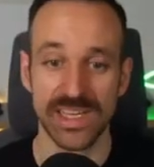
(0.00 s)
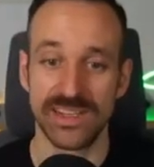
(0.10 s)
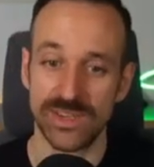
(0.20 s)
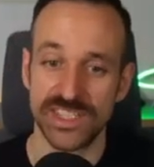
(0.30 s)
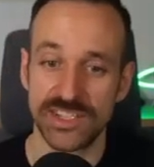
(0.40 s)

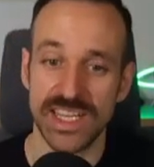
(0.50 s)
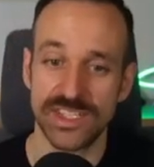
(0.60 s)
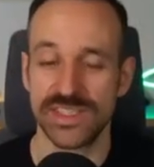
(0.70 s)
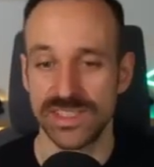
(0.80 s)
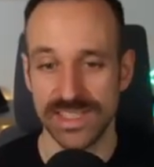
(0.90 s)
The only downside
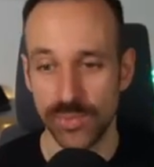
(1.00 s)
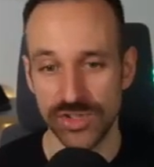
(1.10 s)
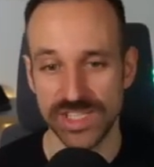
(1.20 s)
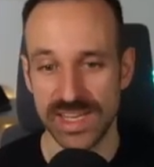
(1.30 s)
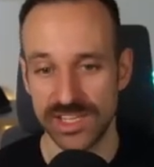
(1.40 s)
to this
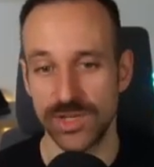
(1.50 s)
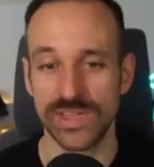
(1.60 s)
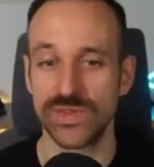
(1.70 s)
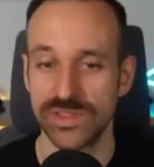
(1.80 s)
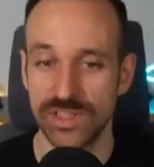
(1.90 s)
approach is that in general,
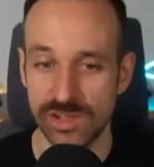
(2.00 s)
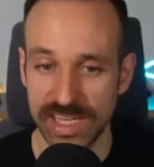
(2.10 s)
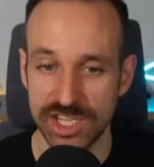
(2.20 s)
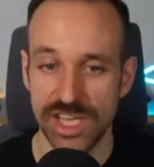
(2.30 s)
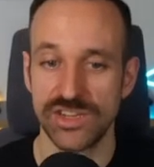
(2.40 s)
if you install a new
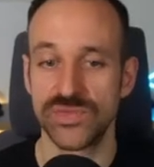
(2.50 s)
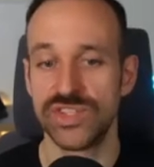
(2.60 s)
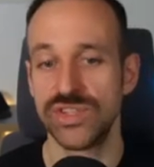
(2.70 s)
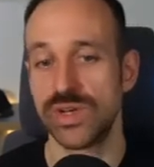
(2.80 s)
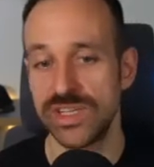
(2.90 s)
package, you have to
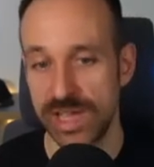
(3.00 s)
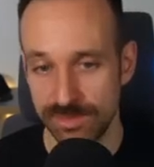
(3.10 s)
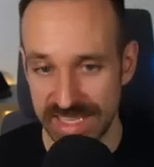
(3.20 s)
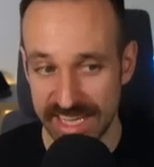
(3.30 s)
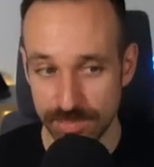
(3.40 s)
do a new
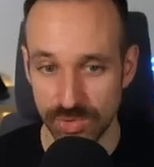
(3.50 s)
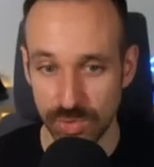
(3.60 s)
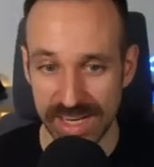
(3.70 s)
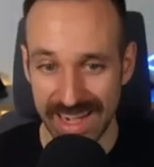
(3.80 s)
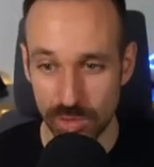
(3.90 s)
npx expo
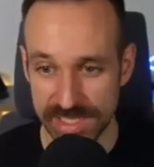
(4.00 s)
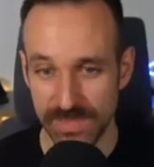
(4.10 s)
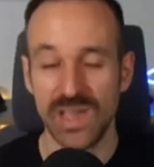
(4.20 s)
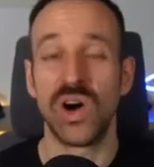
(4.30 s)
run iOS.